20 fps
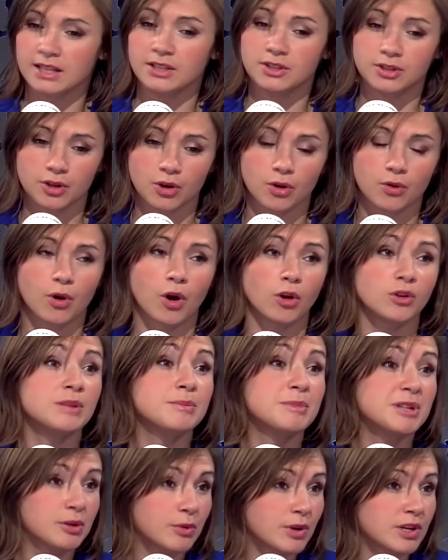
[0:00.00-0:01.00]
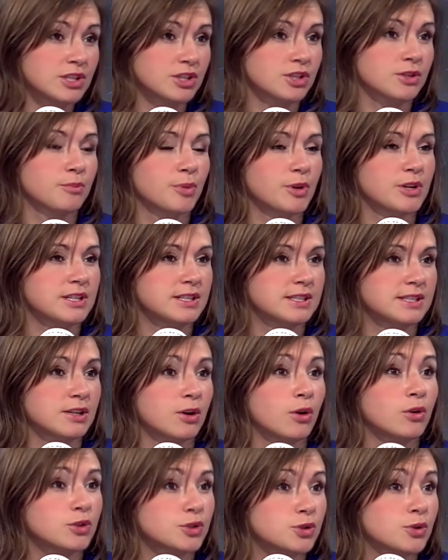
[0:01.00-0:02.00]
so on immigration policy,
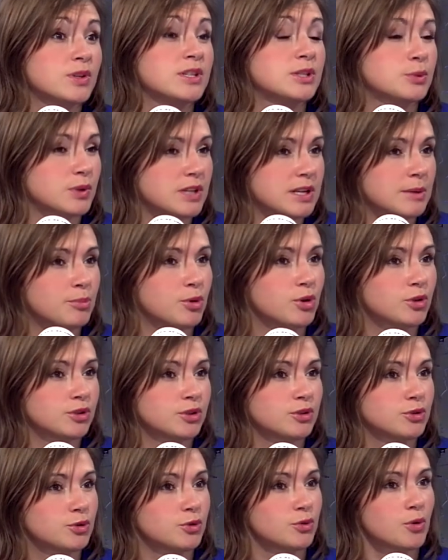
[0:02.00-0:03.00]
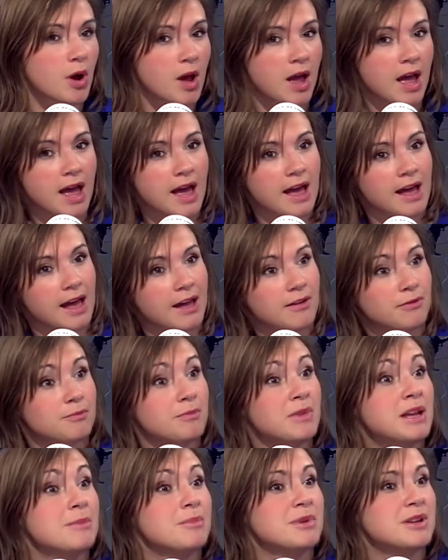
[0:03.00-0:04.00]
also it's really important to have
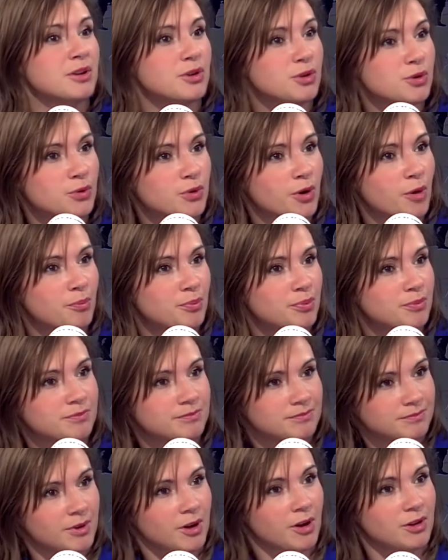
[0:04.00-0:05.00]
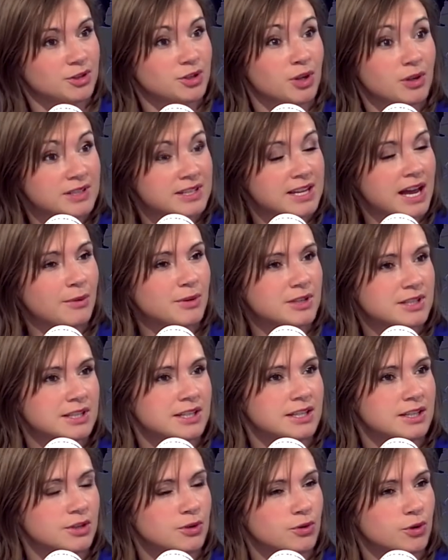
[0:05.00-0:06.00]
maybe a Europe a
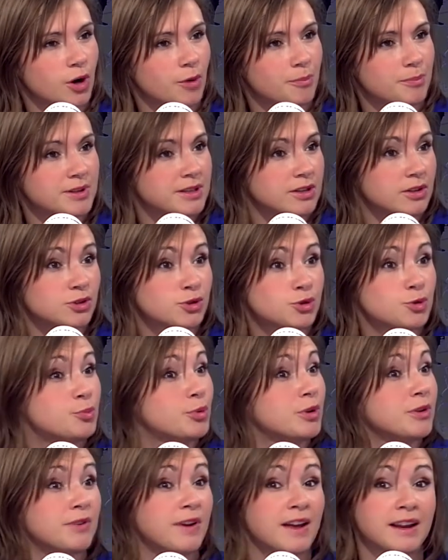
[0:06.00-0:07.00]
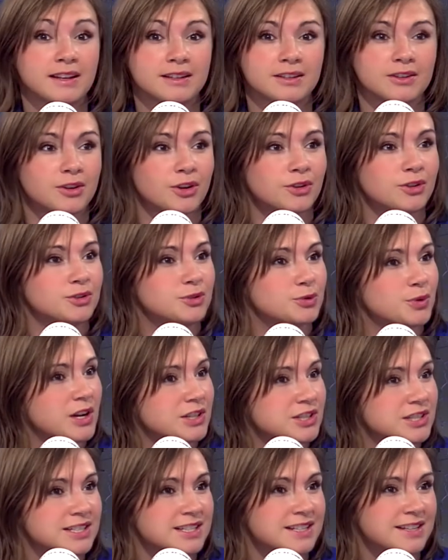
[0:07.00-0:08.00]
solidarity in Europe because to prevent another
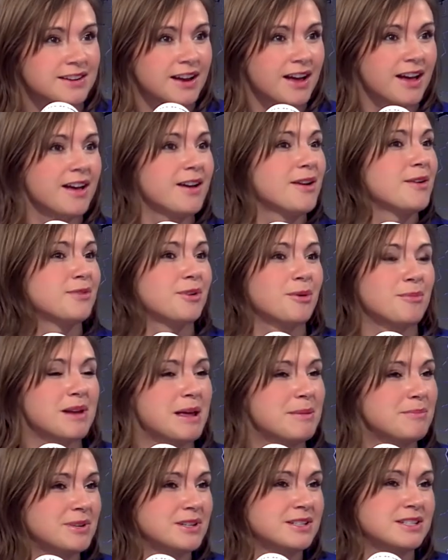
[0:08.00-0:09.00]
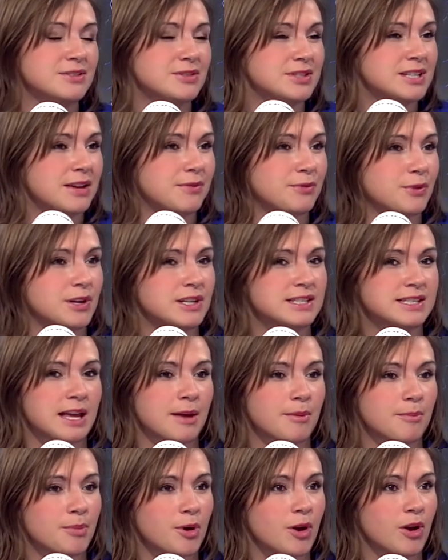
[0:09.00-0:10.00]
tragedy from Lampedusa, for
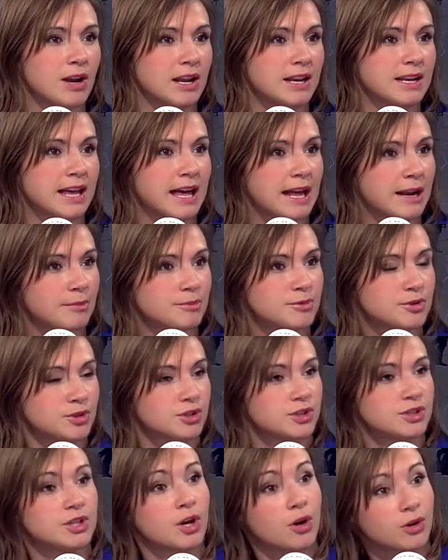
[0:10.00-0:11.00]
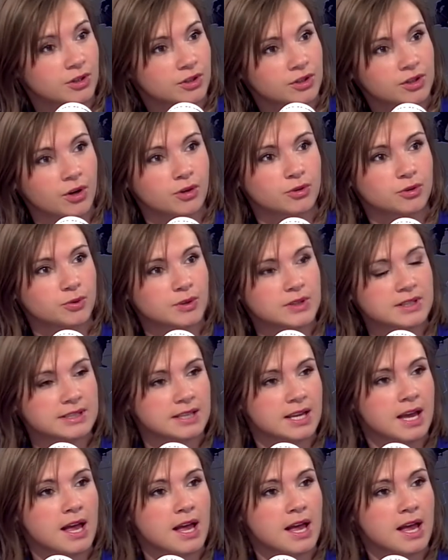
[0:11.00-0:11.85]
example, and help the southern countries